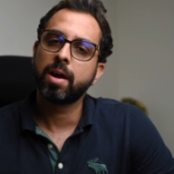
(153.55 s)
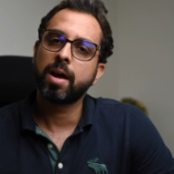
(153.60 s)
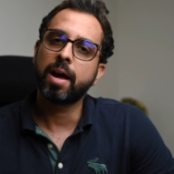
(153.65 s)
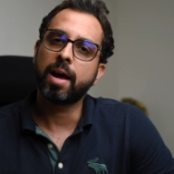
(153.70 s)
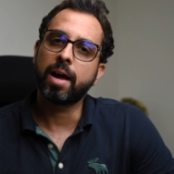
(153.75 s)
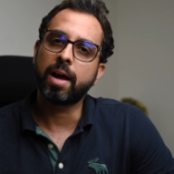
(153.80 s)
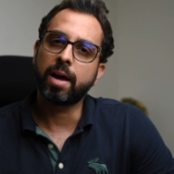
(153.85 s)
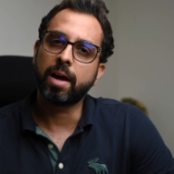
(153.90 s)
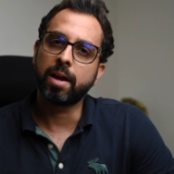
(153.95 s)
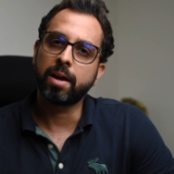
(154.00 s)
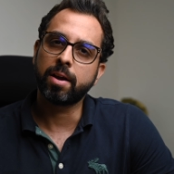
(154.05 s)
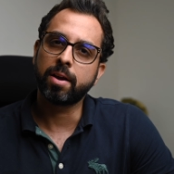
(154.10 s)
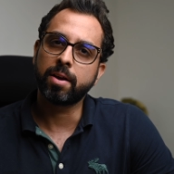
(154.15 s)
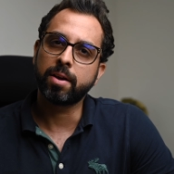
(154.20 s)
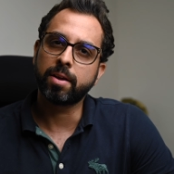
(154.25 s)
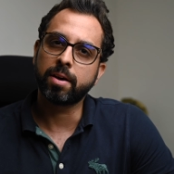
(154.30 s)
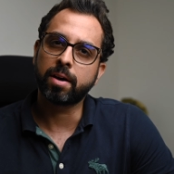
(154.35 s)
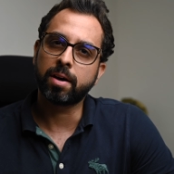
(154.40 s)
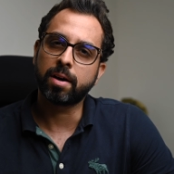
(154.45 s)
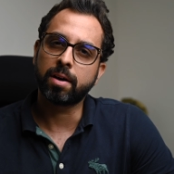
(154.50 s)

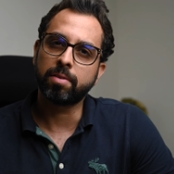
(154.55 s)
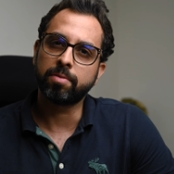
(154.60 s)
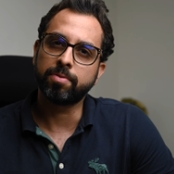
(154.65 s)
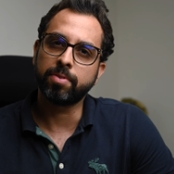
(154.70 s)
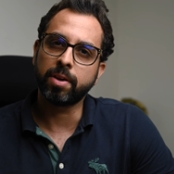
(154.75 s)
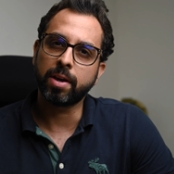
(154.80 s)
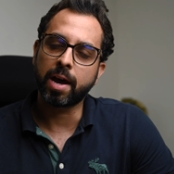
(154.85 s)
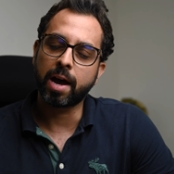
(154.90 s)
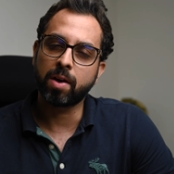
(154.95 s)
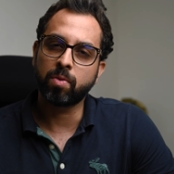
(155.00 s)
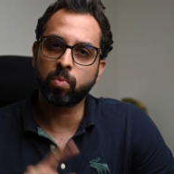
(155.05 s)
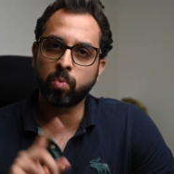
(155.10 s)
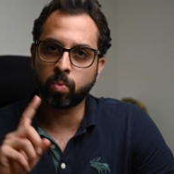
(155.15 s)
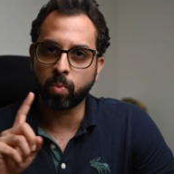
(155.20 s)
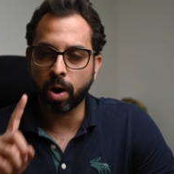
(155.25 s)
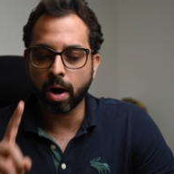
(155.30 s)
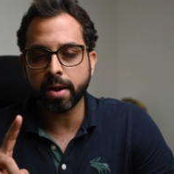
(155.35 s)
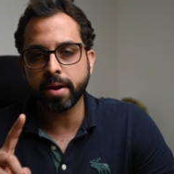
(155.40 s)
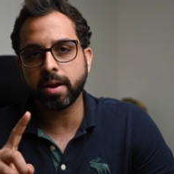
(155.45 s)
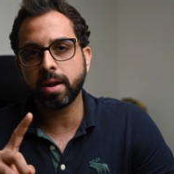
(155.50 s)
and we have
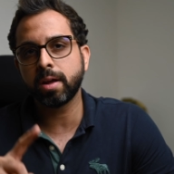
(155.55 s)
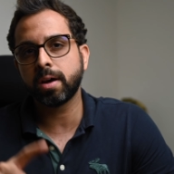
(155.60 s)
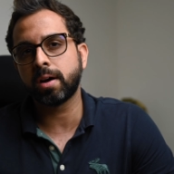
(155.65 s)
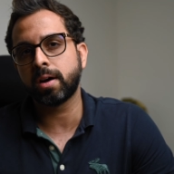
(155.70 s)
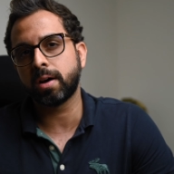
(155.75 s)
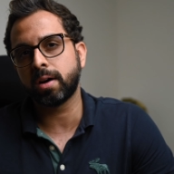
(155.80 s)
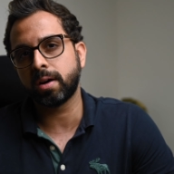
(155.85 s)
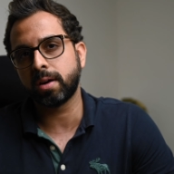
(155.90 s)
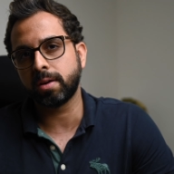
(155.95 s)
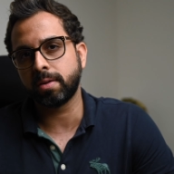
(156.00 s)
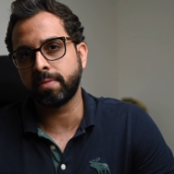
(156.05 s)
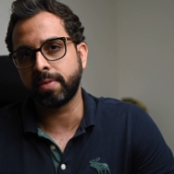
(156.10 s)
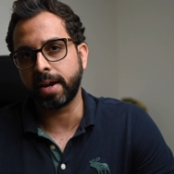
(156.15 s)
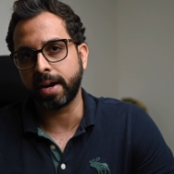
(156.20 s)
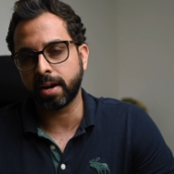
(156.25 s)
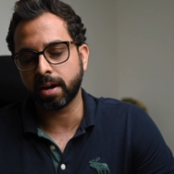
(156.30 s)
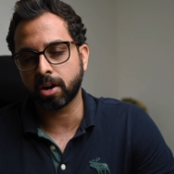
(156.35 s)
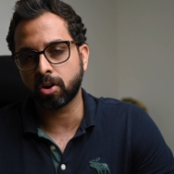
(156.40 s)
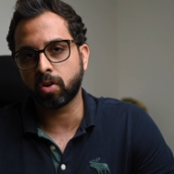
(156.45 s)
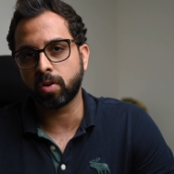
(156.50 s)
one
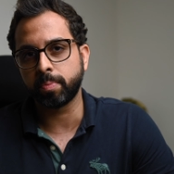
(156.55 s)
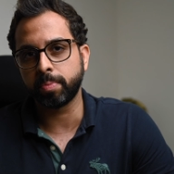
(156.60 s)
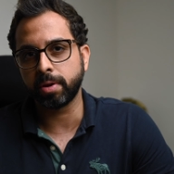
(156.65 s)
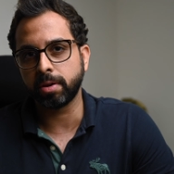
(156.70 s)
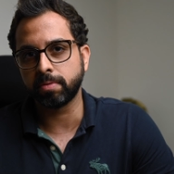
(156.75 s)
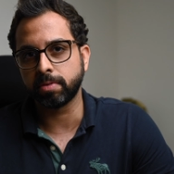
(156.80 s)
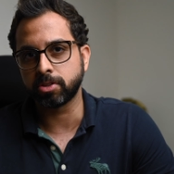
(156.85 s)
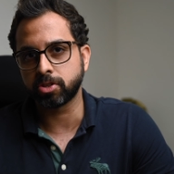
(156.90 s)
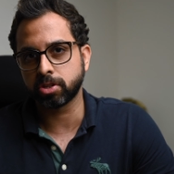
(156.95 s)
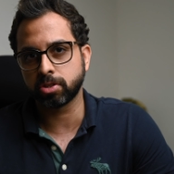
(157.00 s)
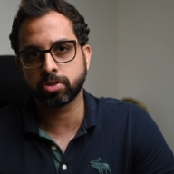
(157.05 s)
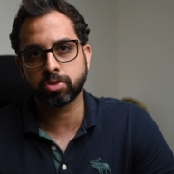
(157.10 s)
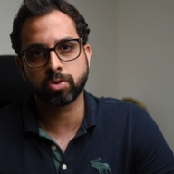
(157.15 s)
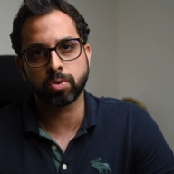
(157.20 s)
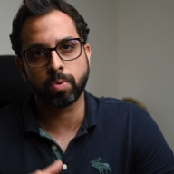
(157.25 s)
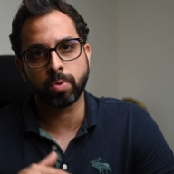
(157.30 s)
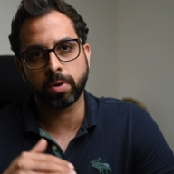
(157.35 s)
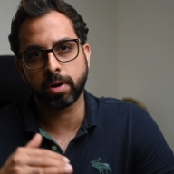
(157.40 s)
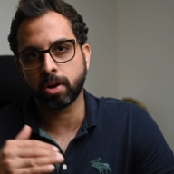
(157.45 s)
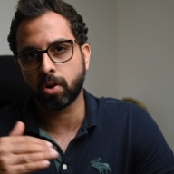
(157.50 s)
data copy which is
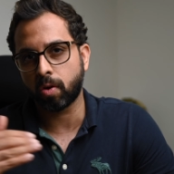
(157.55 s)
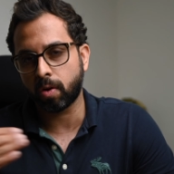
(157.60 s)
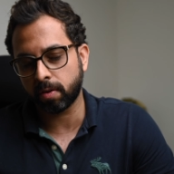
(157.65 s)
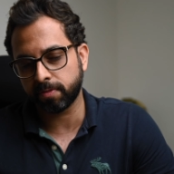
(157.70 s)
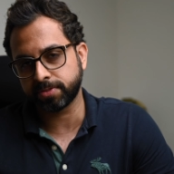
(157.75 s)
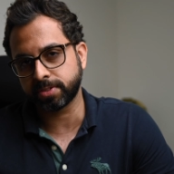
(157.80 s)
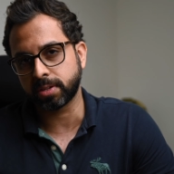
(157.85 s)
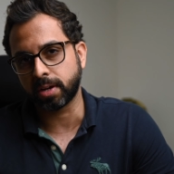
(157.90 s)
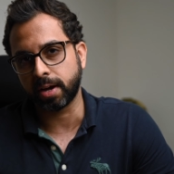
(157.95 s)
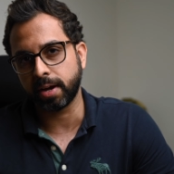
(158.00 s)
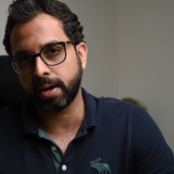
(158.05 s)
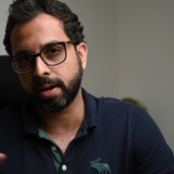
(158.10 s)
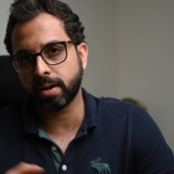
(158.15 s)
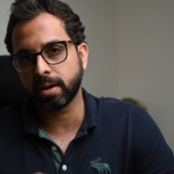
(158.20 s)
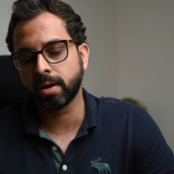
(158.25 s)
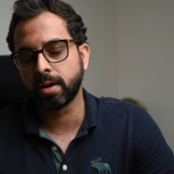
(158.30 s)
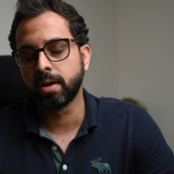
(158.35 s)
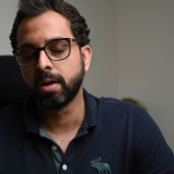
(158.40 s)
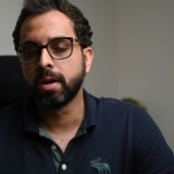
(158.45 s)
stored offsite.